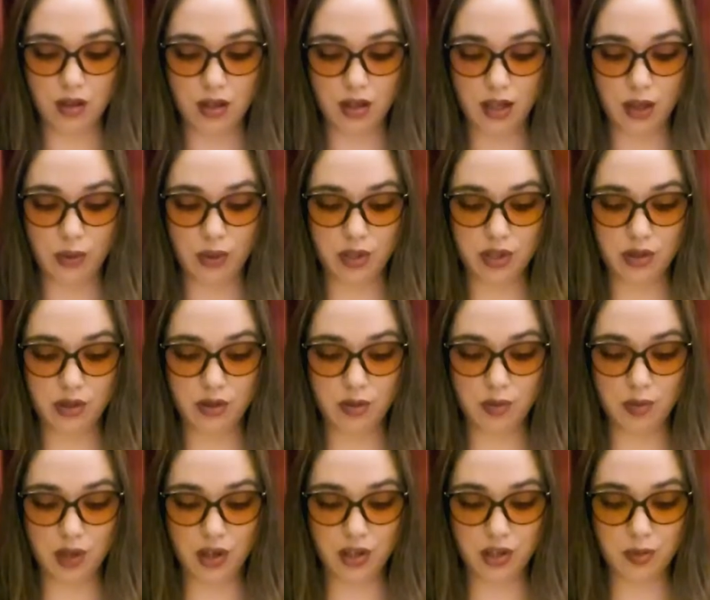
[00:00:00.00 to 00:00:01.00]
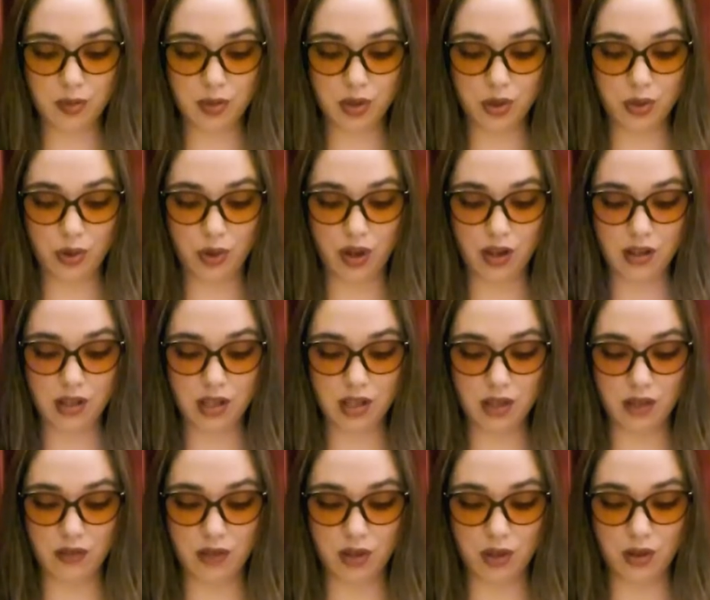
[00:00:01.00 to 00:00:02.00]
It was a remarkable quality
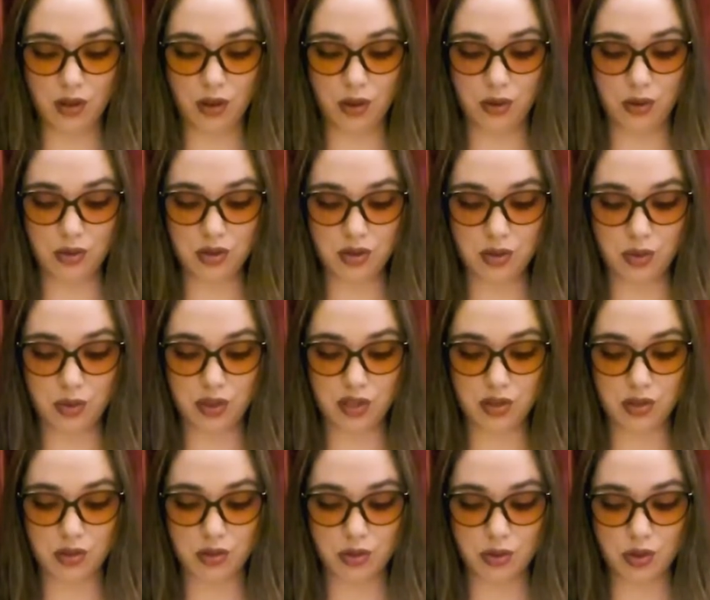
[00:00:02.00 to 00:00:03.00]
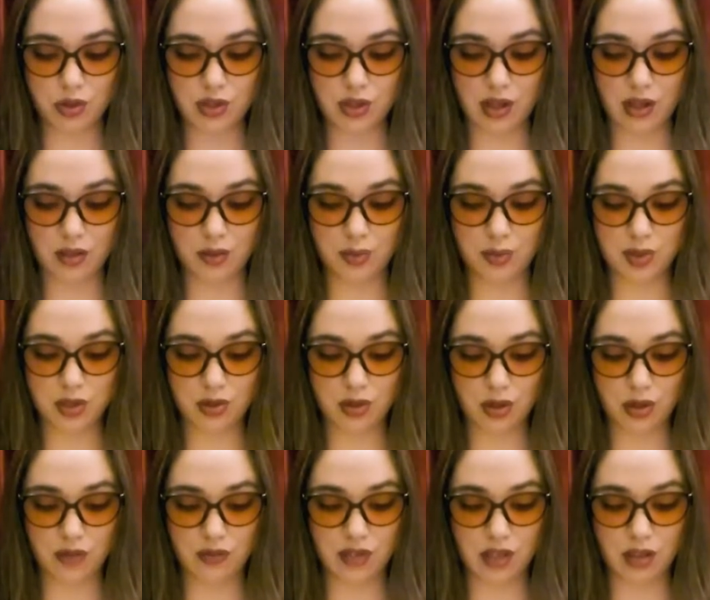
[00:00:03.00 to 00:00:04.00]
of the ghost which Scrooge had
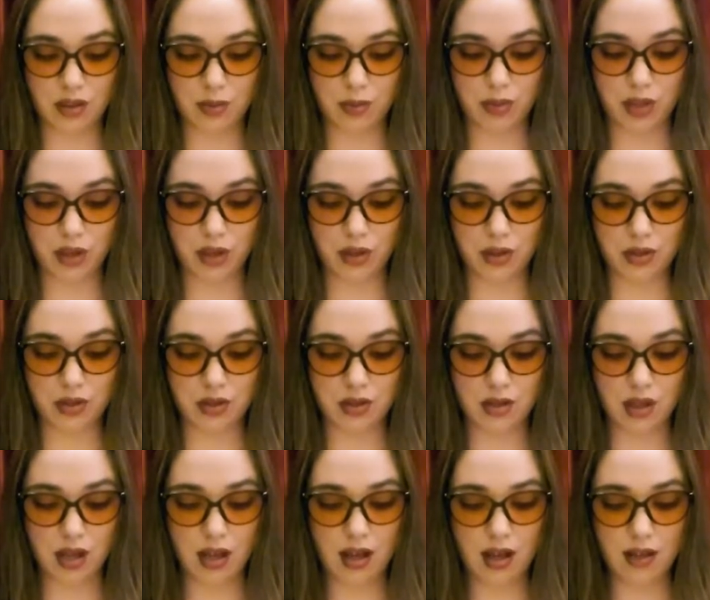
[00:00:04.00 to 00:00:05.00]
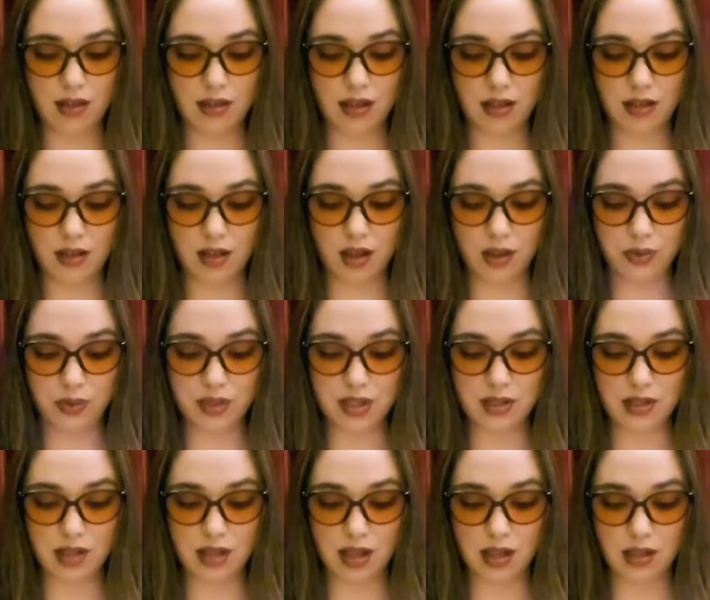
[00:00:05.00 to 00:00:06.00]
observed at the baker's that,
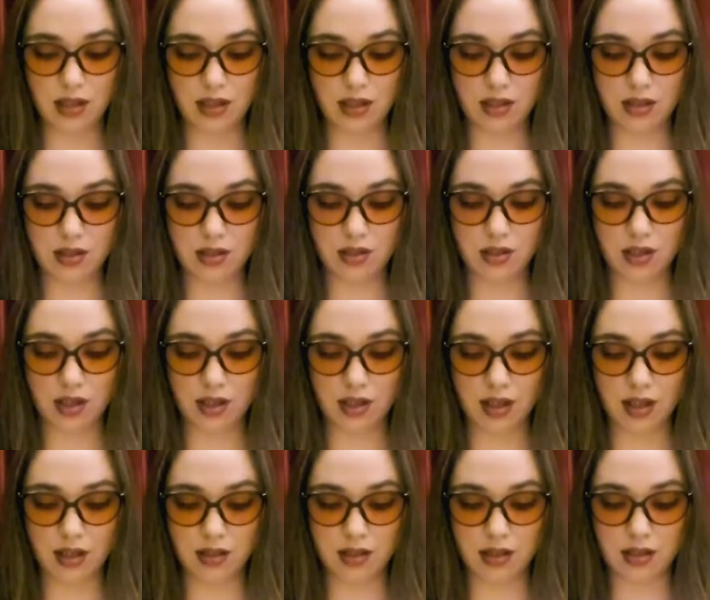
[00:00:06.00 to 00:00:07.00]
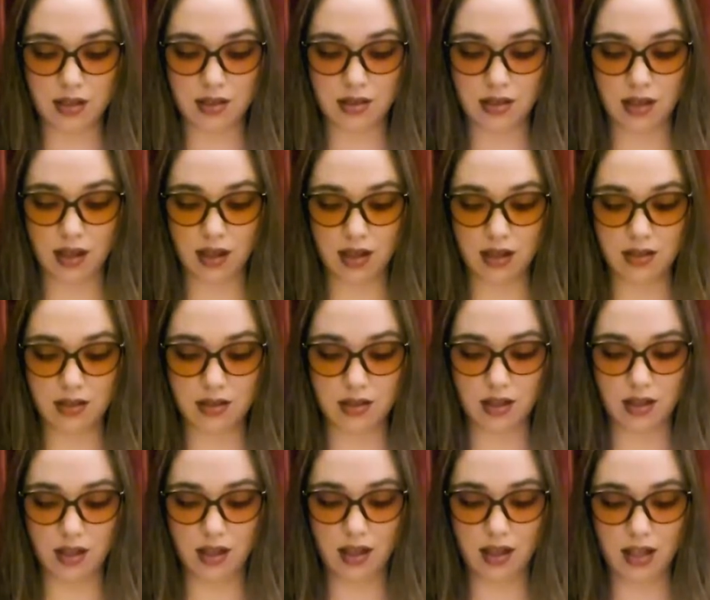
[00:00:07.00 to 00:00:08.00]
notwithstanding his gigantic size,
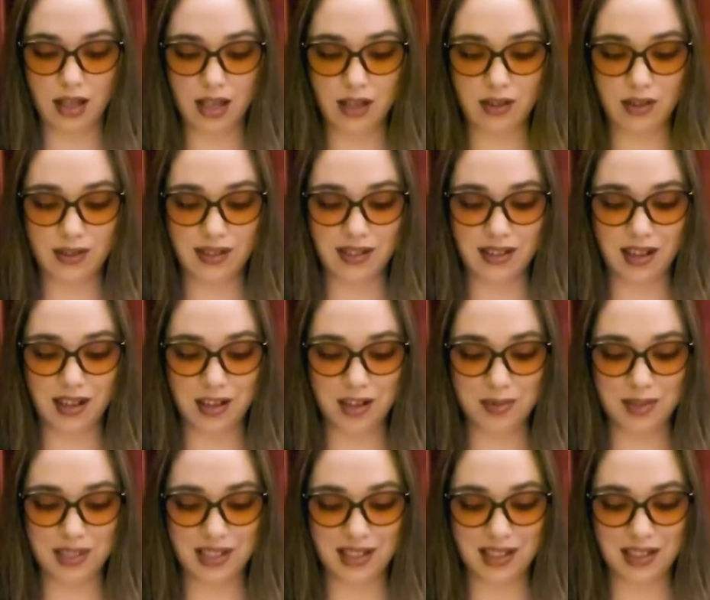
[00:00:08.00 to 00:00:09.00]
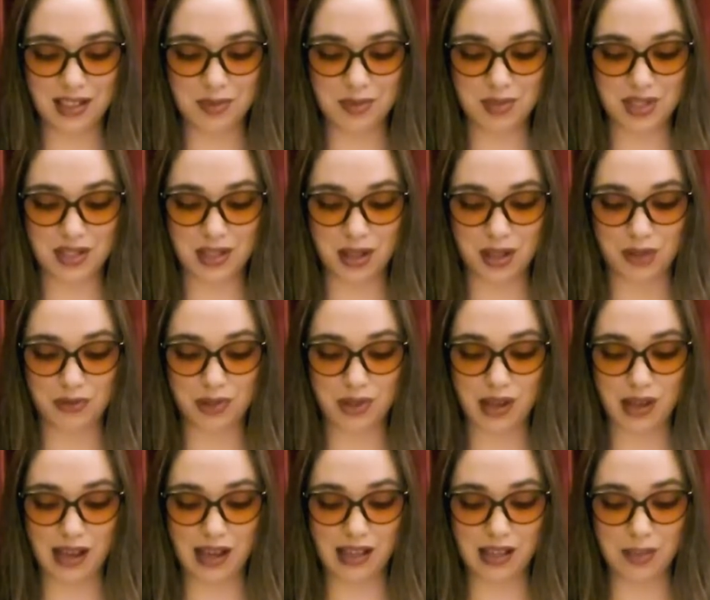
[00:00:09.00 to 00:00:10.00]
he could accommodate himself
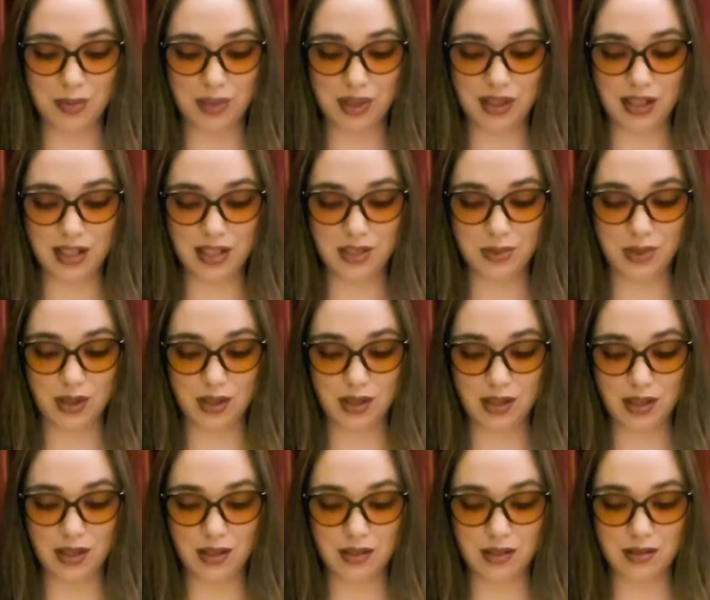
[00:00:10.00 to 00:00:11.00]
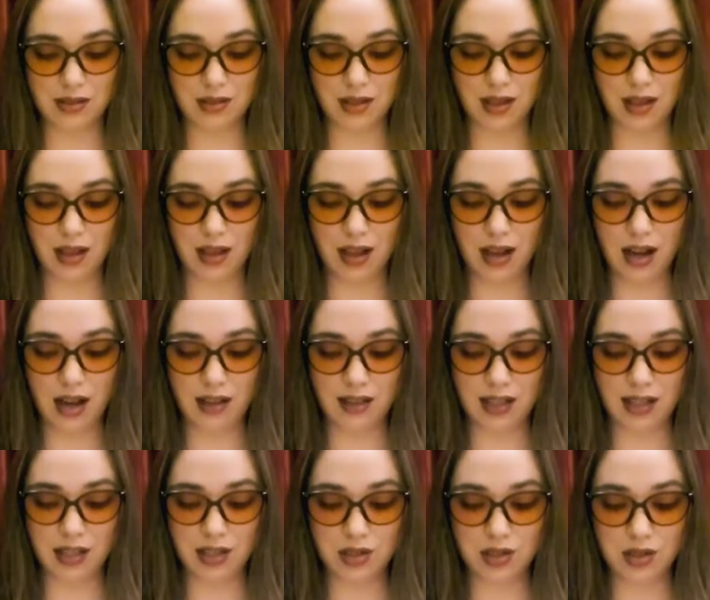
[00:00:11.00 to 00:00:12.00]
to any place with ease, and that
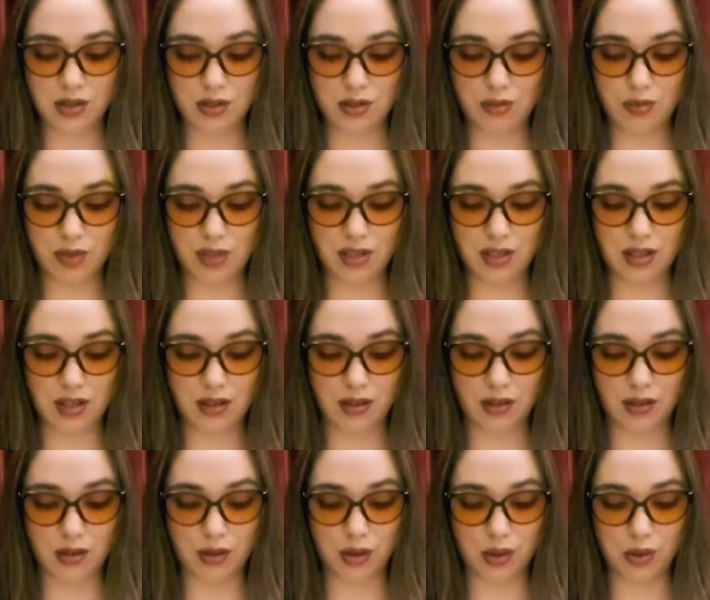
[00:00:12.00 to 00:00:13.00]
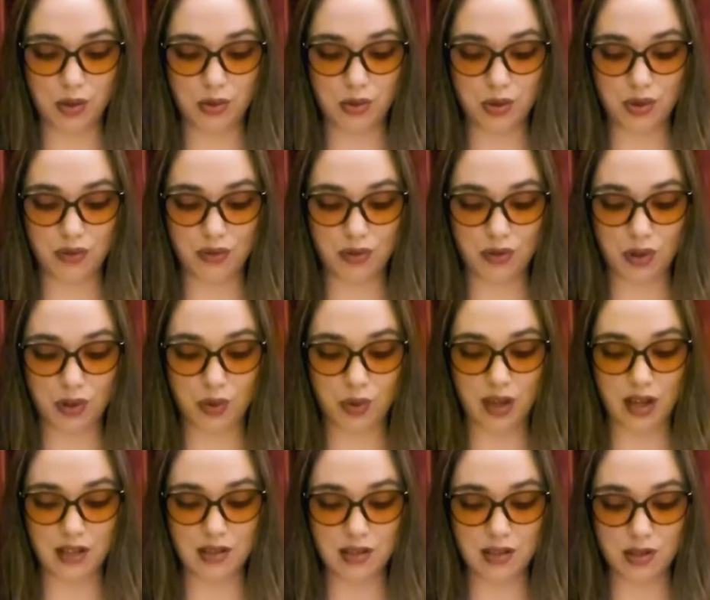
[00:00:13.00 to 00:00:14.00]
he stood beneath a low roof
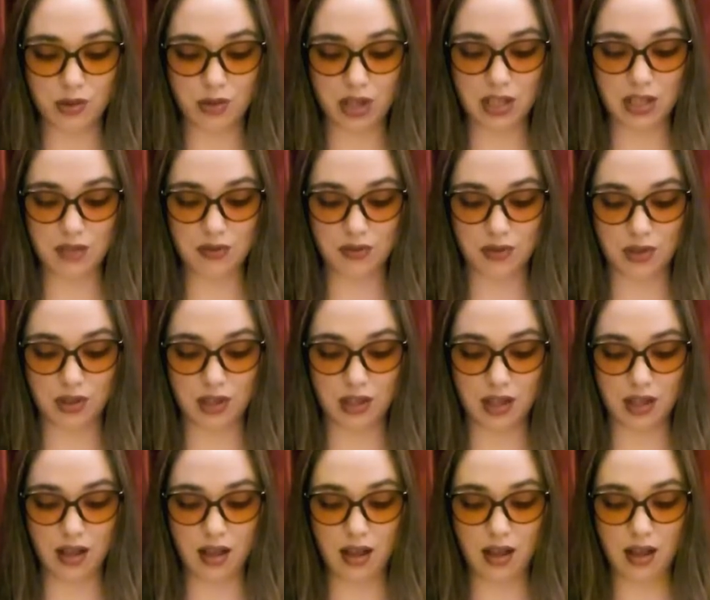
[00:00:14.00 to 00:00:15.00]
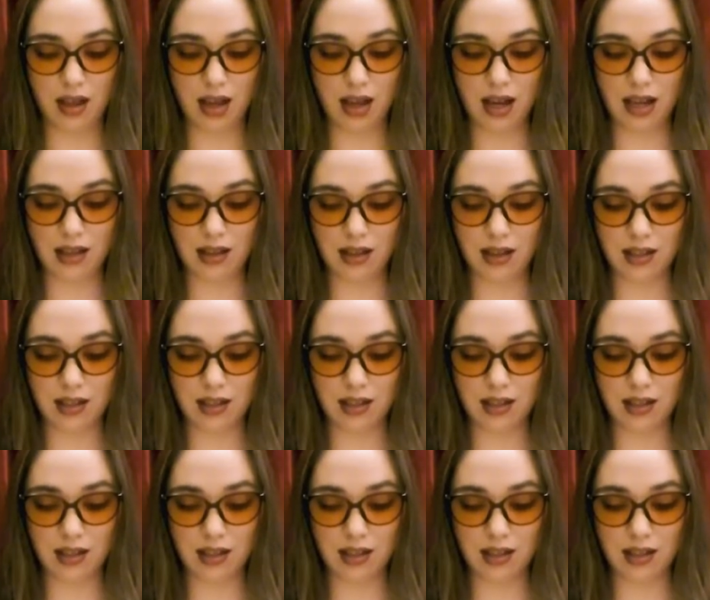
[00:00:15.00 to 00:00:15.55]
quite as gracefully and like a